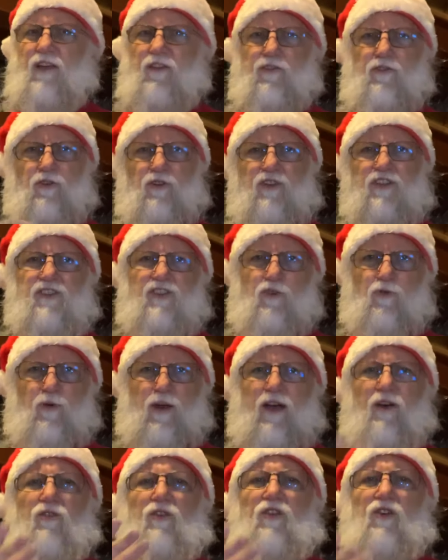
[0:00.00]
They're going to sit
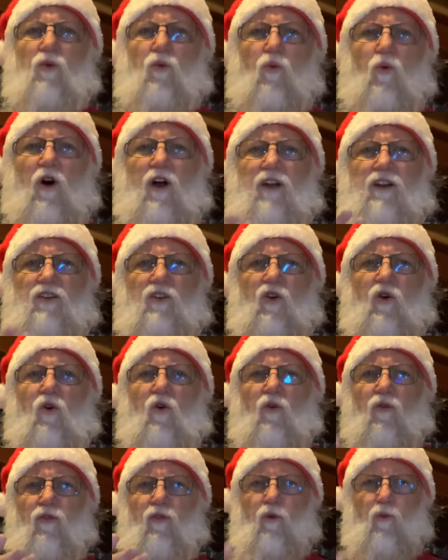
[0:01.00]
around. You'll want it to
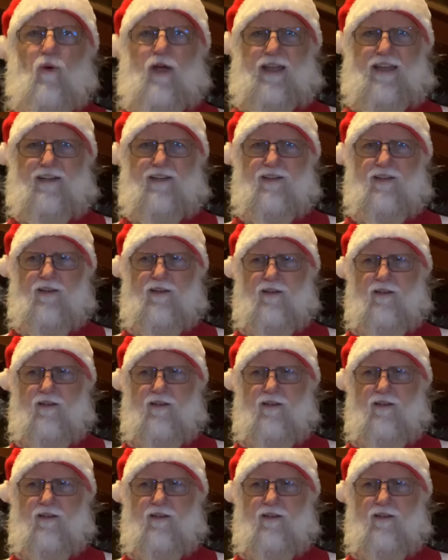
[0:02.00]
hold the weight.